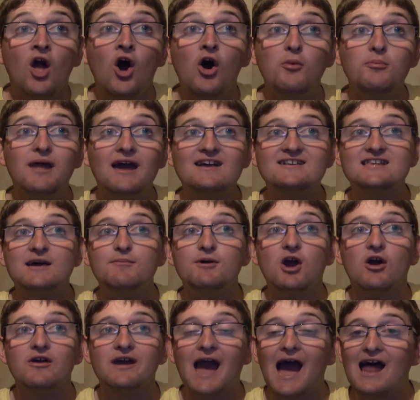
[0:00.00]
Up next then we've
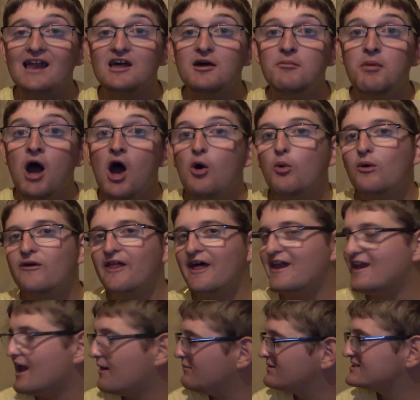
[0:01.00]
got Callum with a
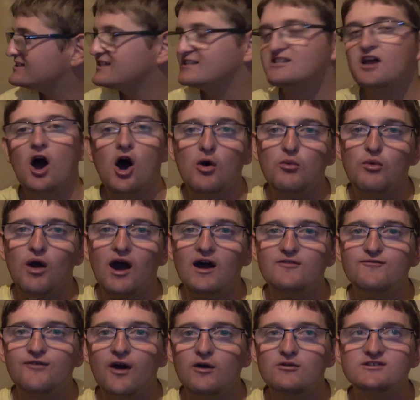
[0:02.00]
Nemesis on
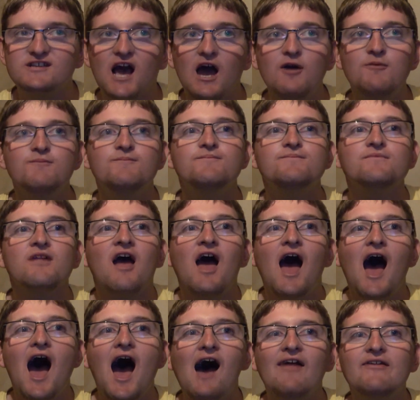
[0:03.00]
Ride Photo.
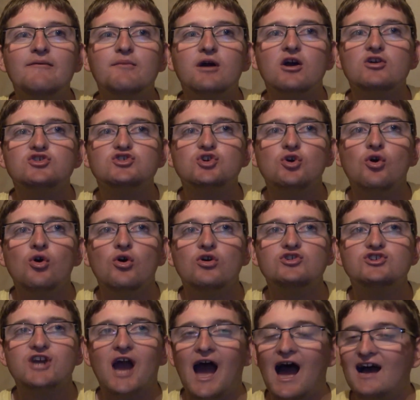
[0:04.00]
And then we've got
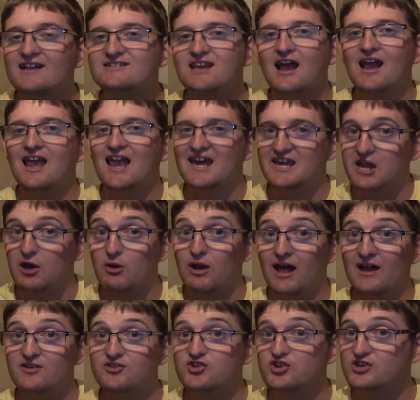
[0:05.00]
George at
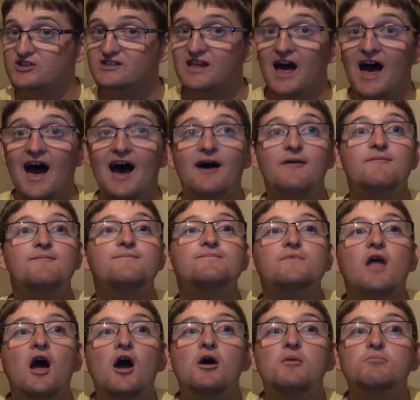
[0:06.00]
Legoland just there.
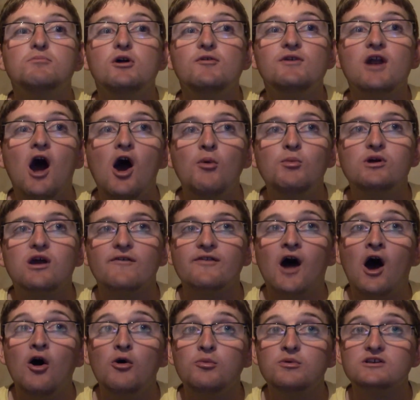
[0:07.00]
Moving on, we've got the
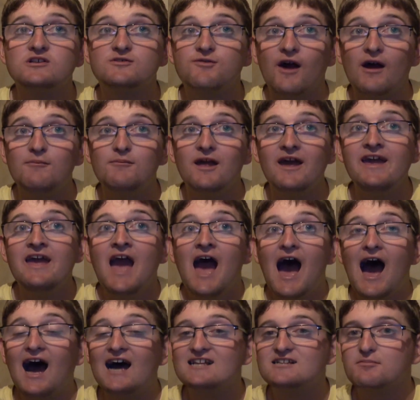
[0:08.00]
Holbers family
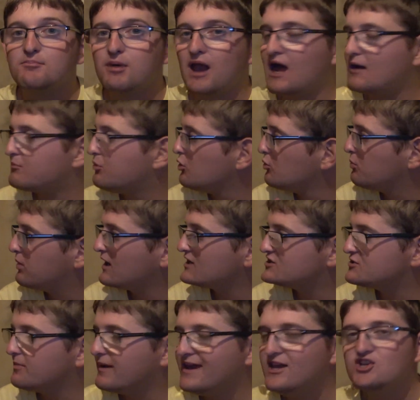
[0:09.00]
at Blackpool
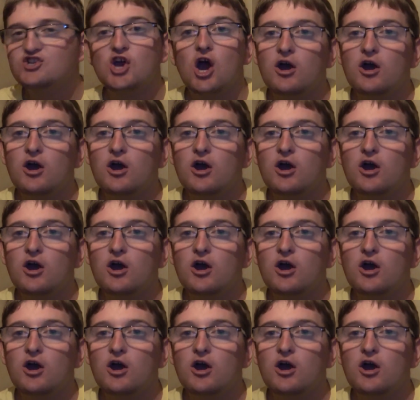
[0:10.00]
Pleasure Beach.